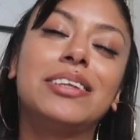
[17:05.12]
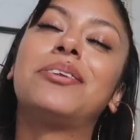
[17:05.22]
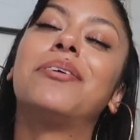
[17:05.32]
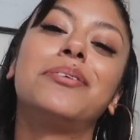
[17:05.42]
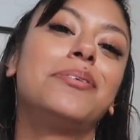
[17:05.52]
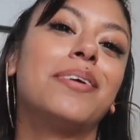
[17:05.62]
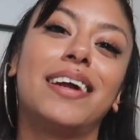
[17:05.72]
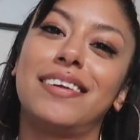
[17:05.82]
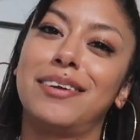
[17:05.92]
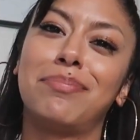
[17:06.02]
don't do what I
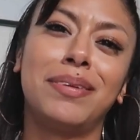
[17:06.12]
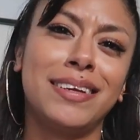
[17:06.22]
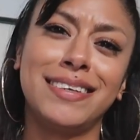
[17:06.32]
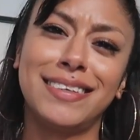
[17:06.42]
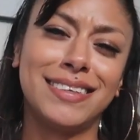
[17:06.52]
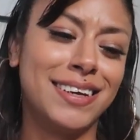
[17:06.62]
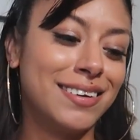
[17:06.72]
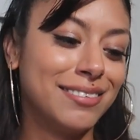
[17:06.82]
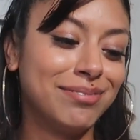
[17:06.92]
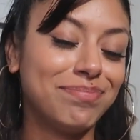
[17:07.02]
did, please.
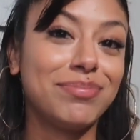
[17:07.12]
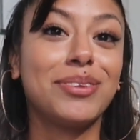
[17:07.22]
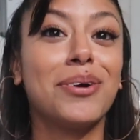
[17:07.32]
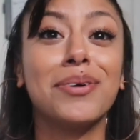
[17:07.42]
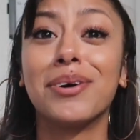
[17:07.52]
Don't